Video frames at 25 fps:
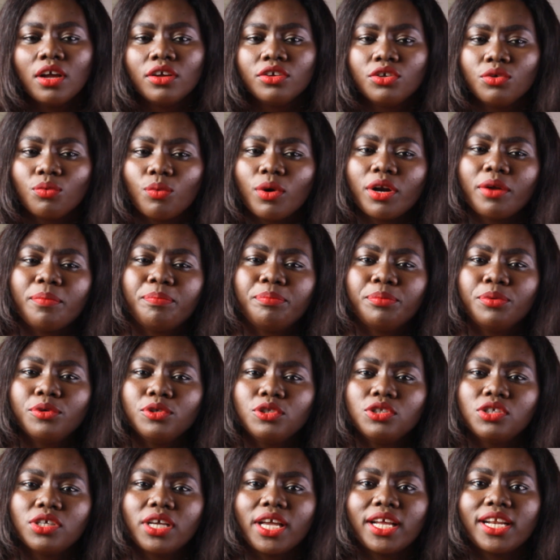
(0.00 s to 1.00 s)
You want to
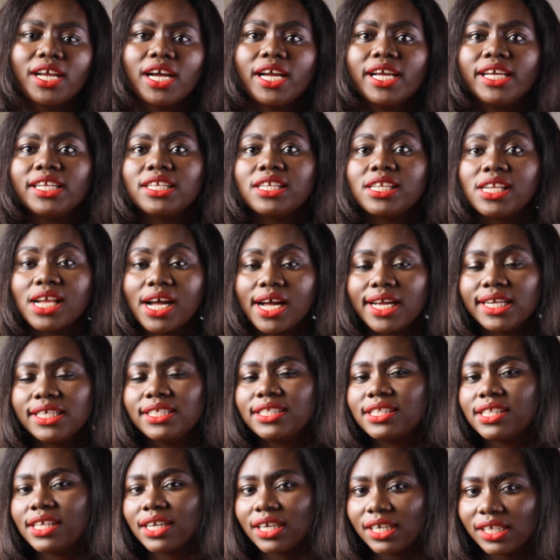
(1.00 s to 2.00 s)
put together a
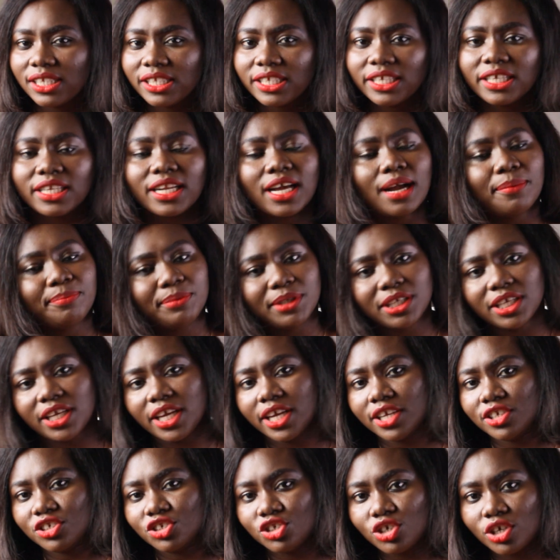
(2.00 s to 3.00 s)
nice, clean
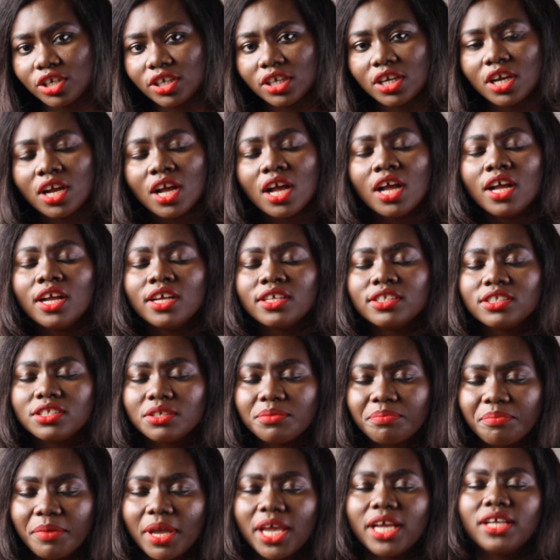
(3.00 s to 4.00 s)
application
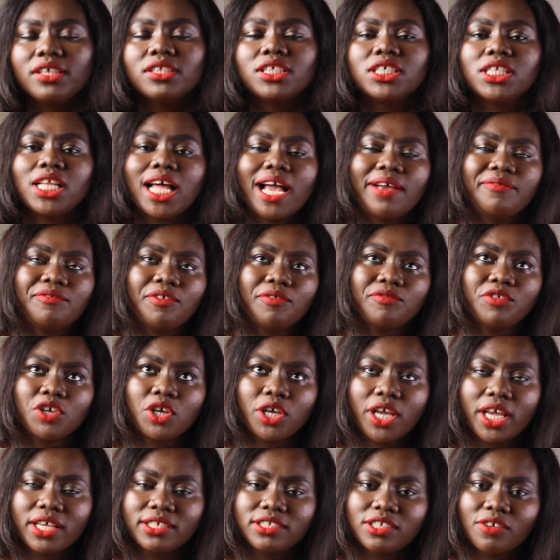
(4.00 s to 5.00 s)
to make the life of
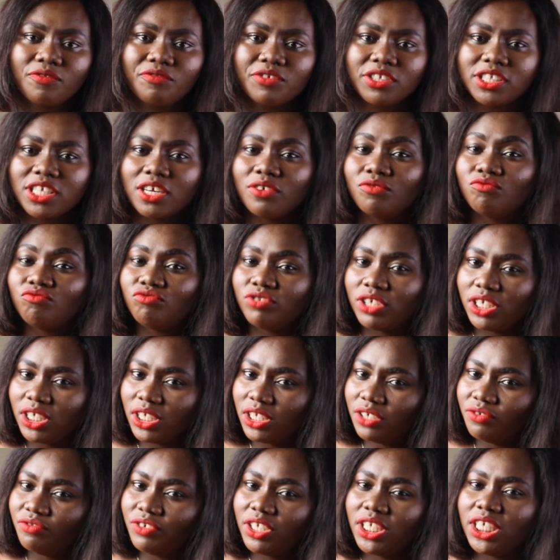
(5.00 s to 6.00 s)
your case officer
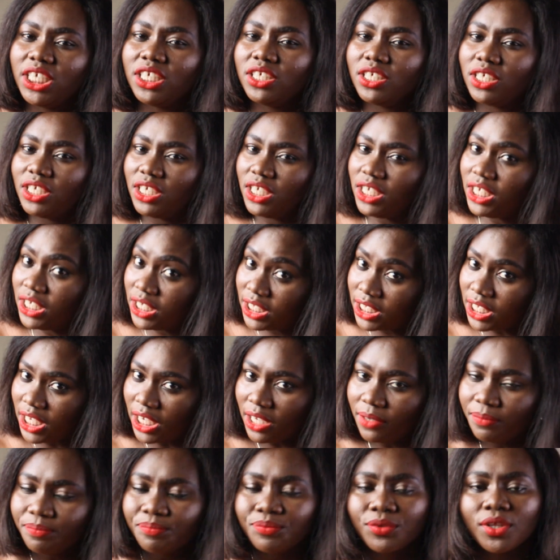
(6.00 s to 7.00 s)
really, really
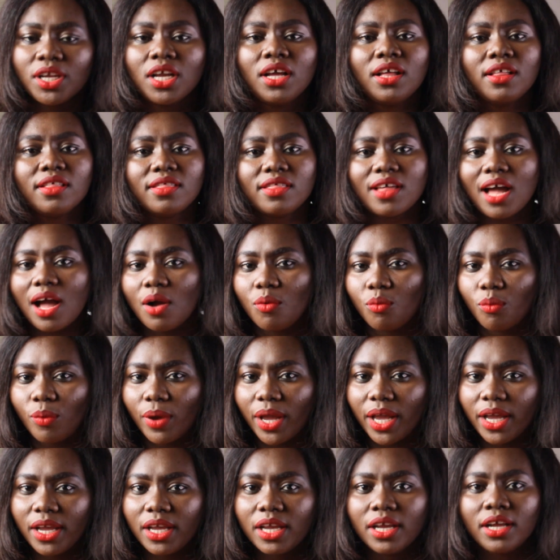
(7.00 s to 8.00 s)
easy. That
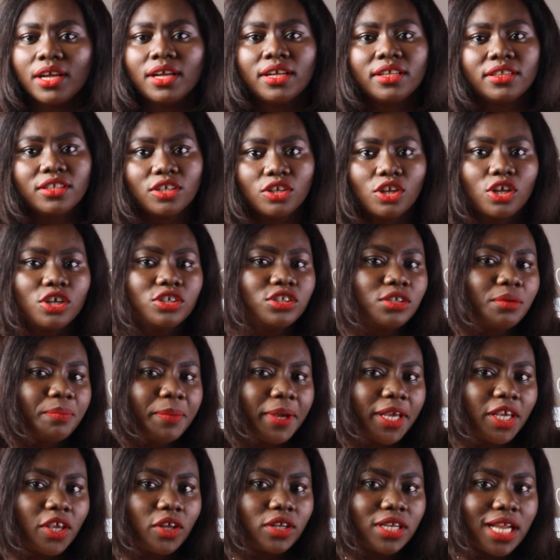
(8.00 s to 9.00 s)
way, they'll also
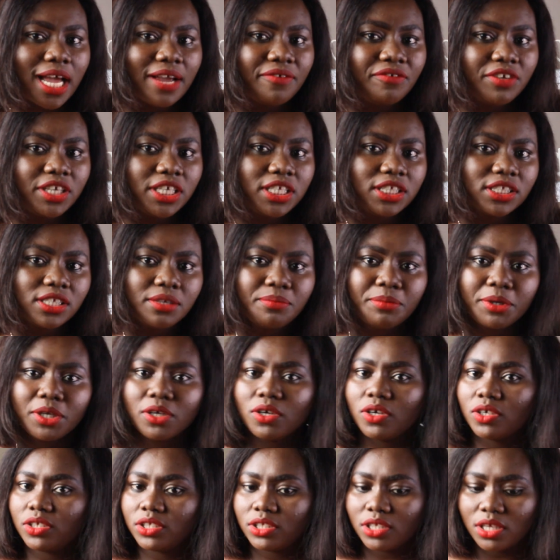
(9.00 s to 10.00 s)
make your life easy
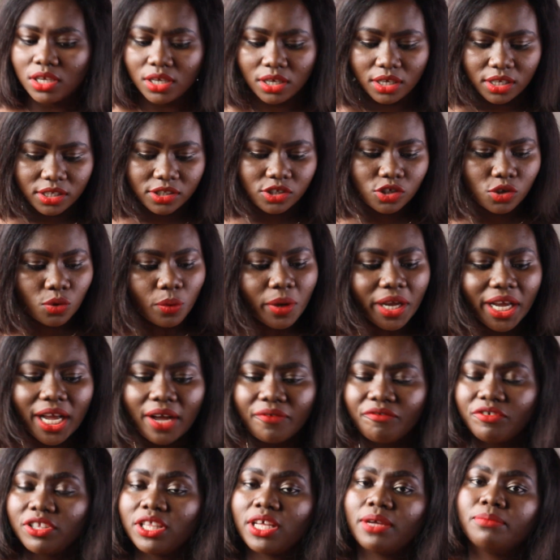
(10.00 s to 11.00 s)
because it's
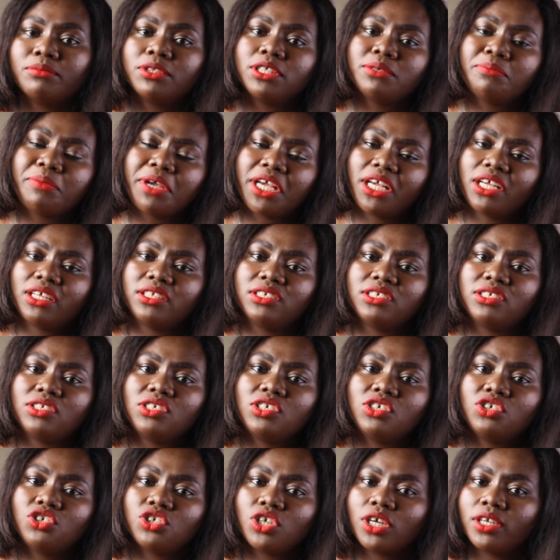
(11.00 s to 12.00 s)
quicker for them to make a
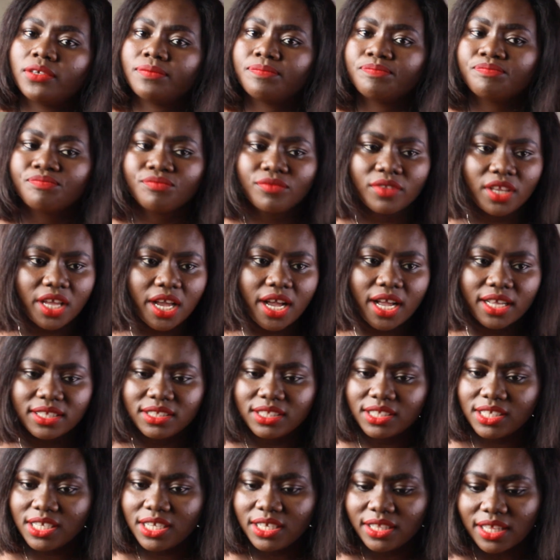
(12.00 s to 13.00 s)
decision. They
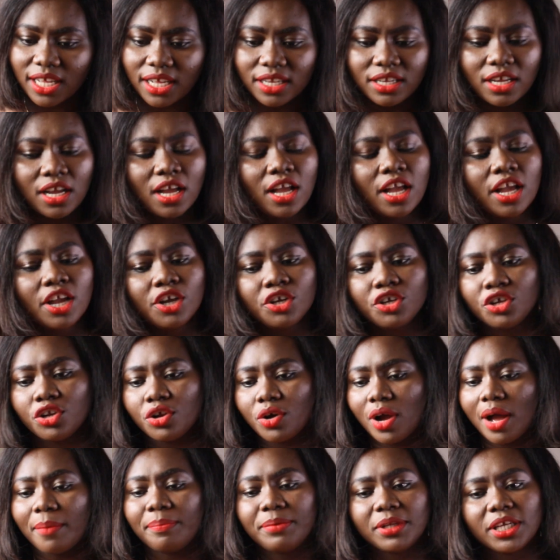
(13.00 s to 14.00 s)
can see that, you
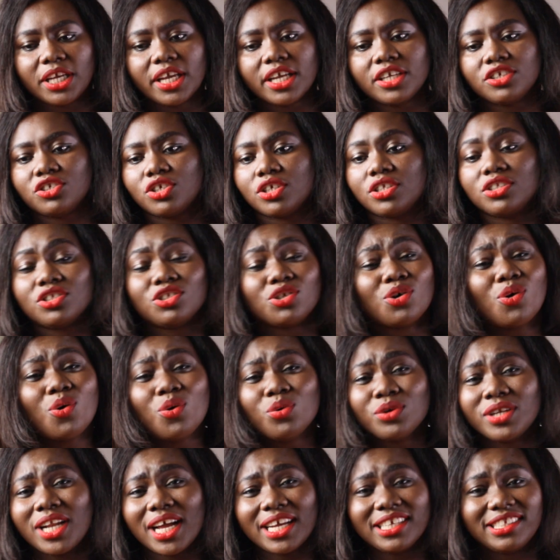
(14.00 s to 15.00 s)
know, application's
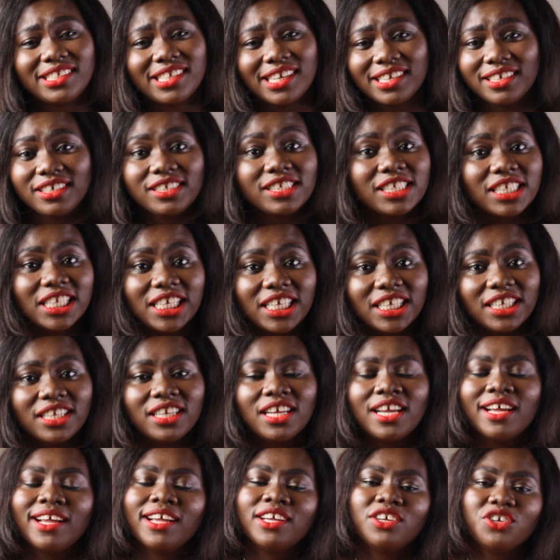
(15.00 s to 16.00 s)
all nice and
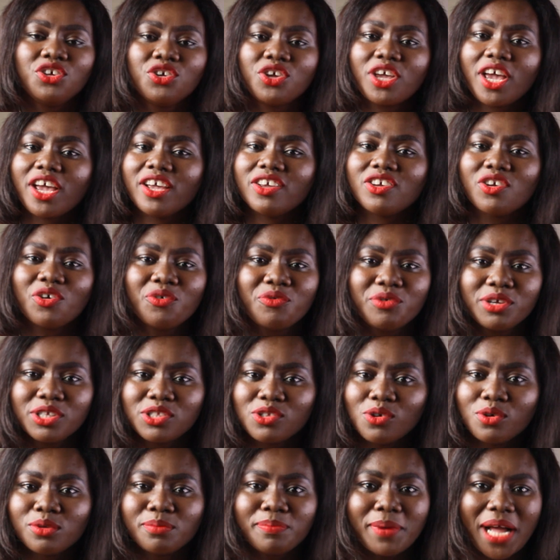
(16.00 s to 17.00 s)
clean. You get your
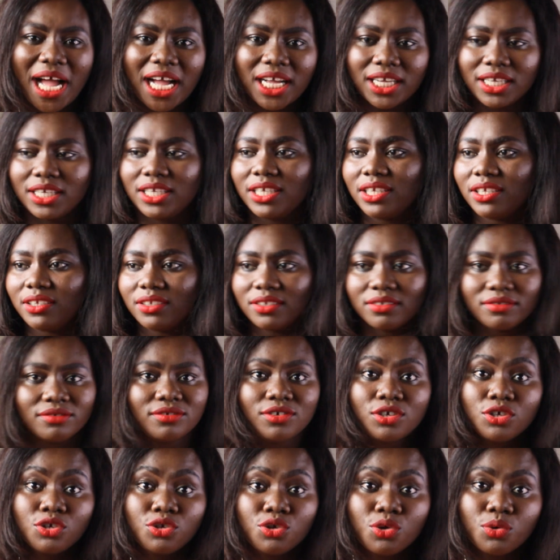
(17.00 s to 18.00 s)
result back in
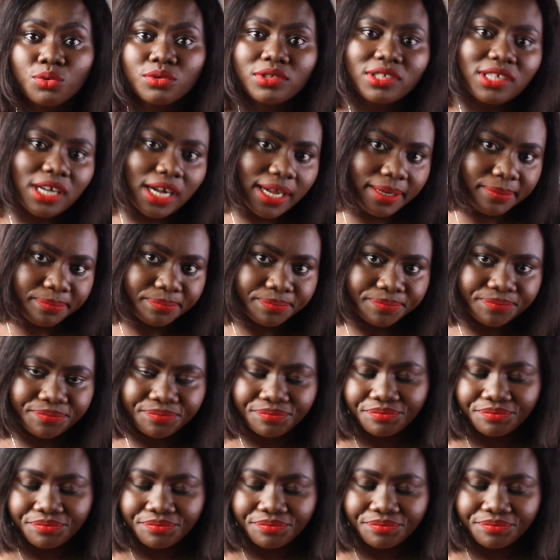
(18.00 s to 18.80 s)
no time.